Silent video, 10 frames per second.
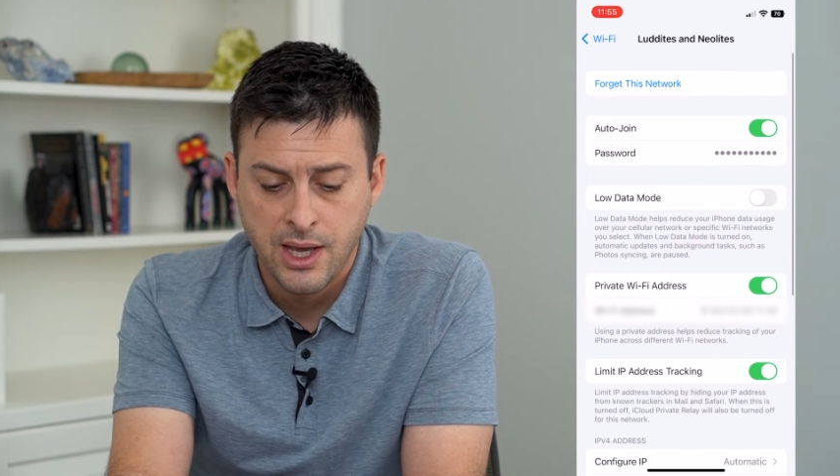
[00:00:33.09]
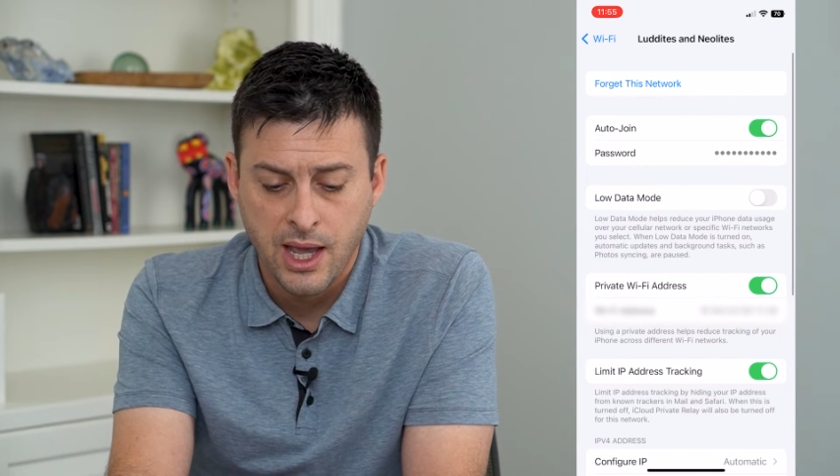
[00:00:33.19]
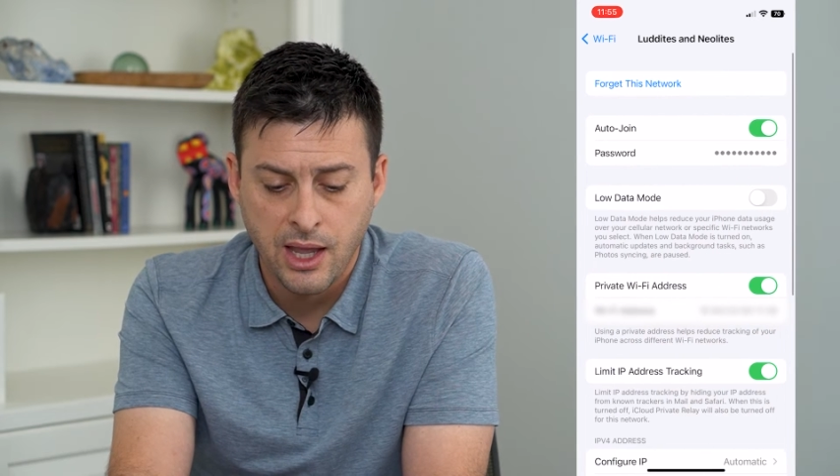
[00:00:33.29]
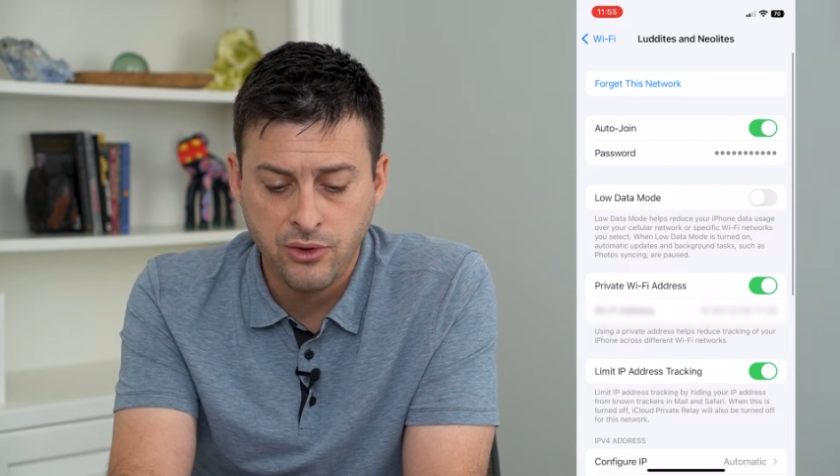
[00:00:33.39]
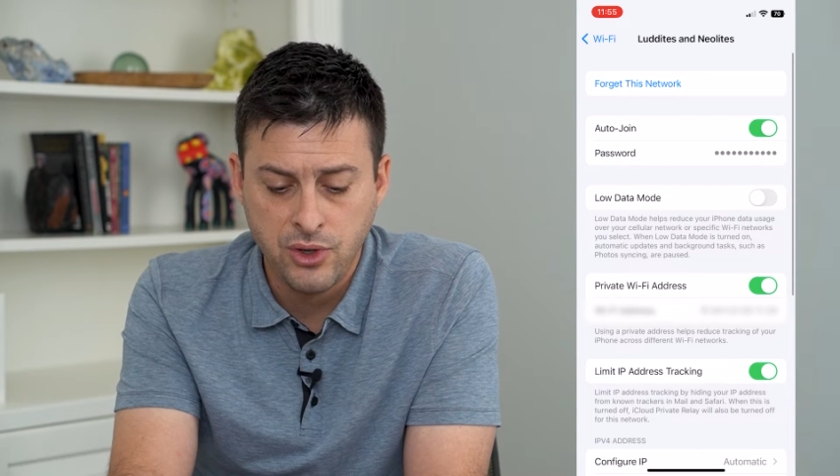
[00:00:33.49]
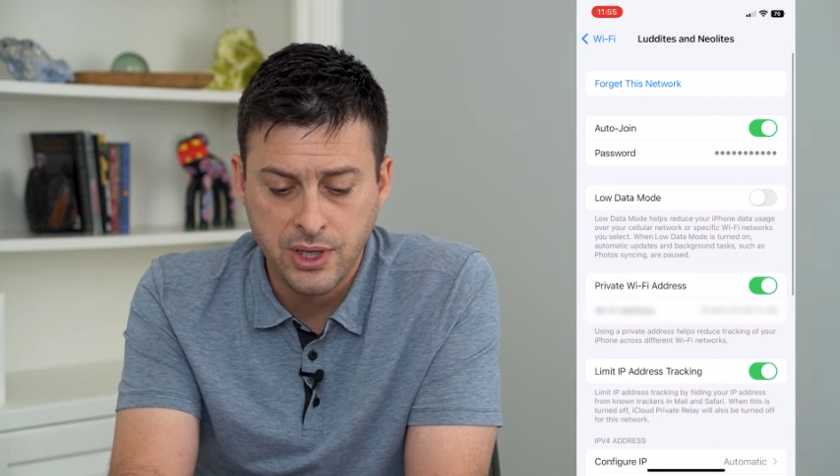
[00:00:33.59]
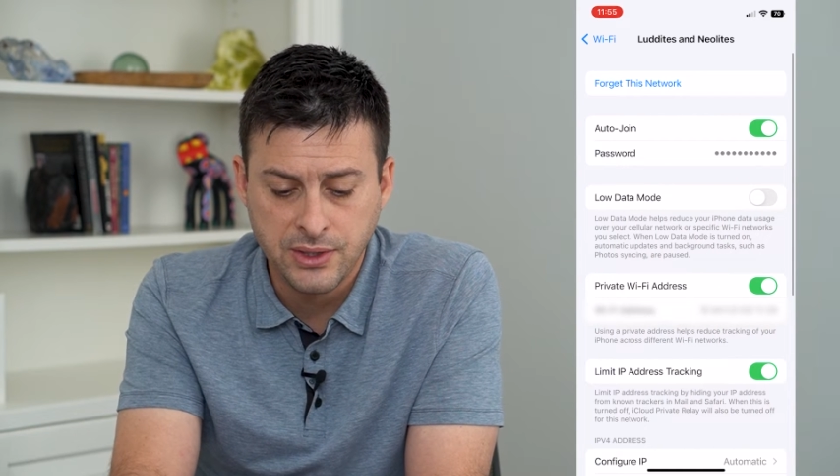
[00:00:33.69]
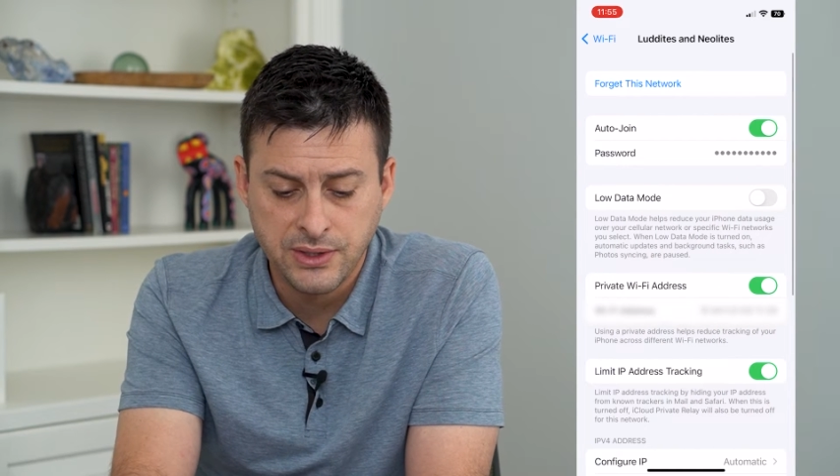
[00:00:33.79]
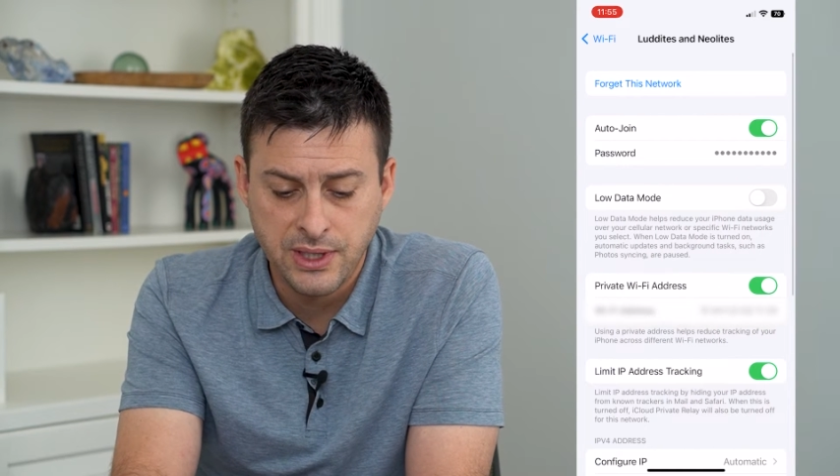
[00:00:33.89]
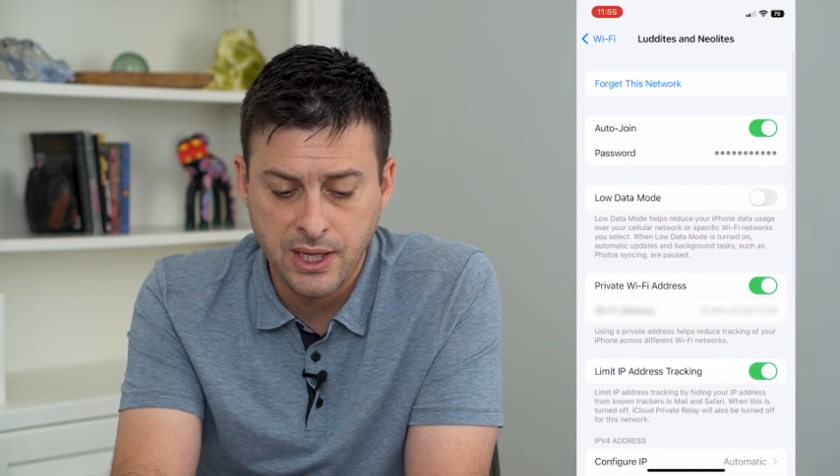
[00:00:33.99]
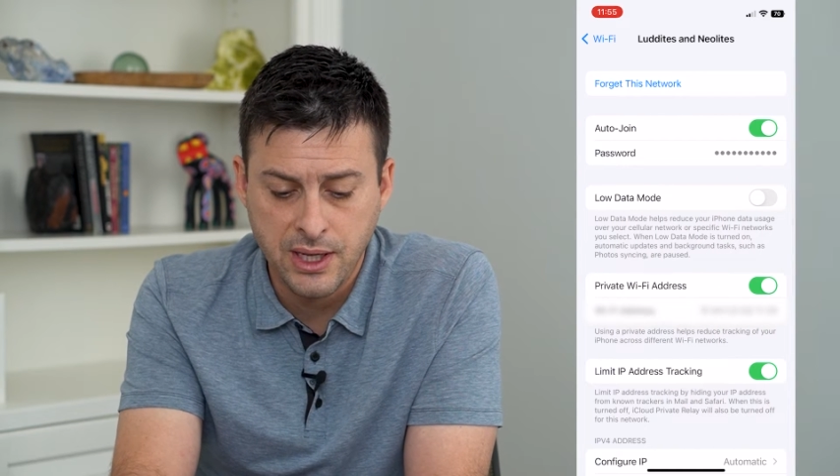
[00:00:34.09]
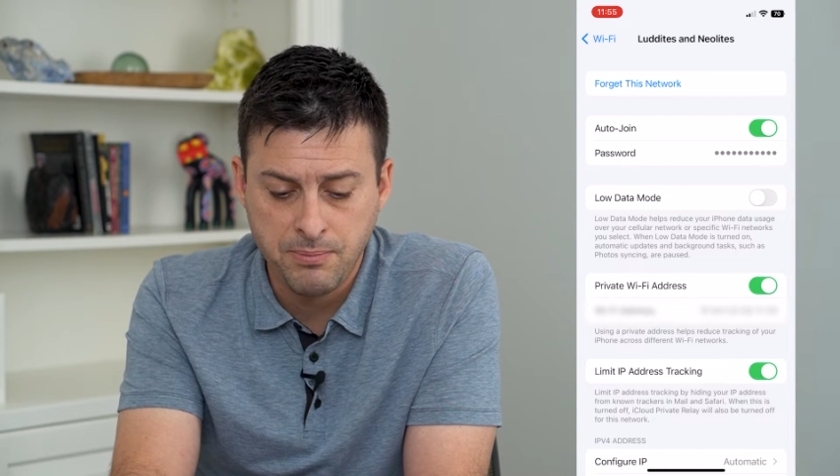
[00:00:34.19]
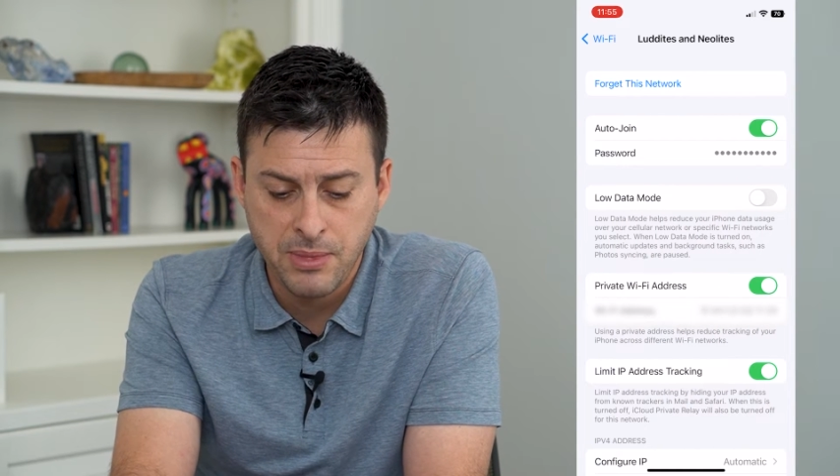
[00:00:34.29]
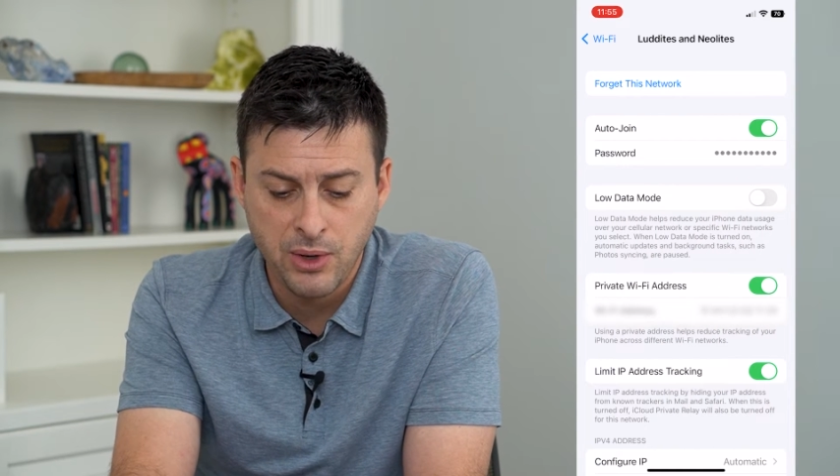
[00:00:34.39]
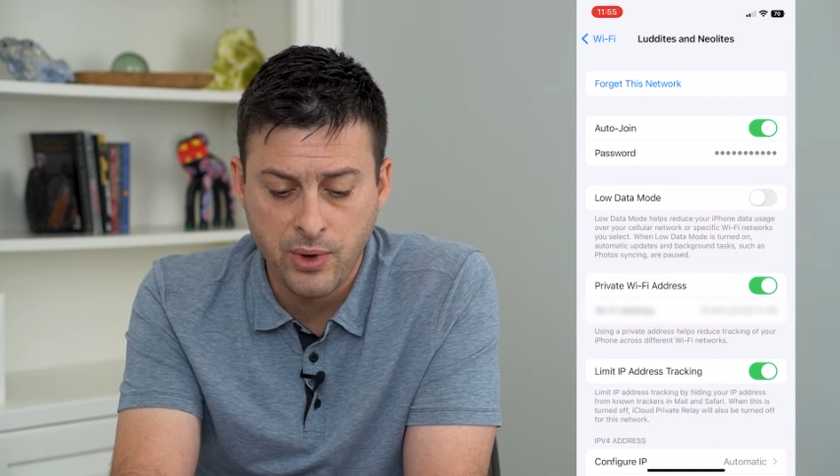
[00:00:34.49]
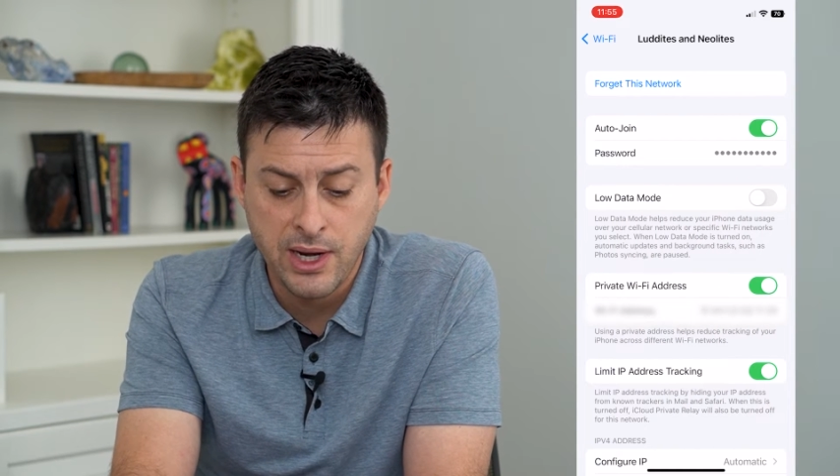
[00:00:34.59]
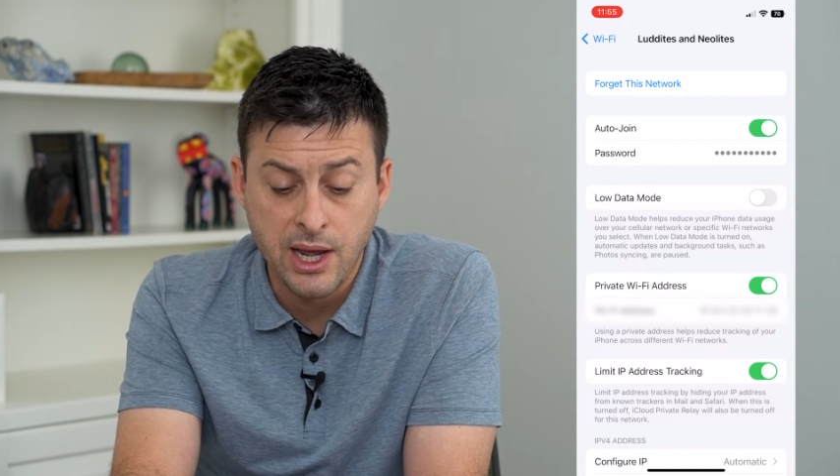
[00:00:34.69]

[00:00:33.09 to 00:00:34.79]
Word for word: And you can see midway